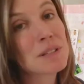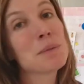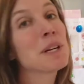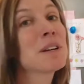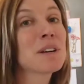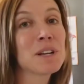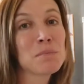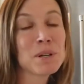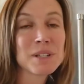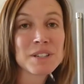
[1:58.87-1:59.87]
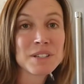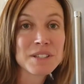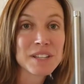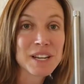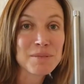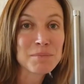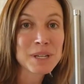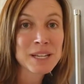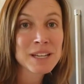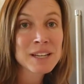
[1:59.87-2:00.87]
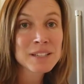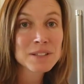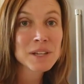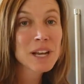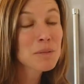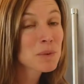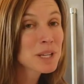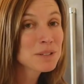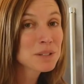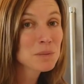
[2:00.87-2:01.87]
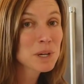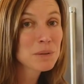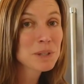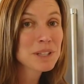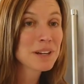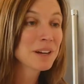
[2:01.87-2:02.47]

that's where you're gonna put your stamp. So I want you to work really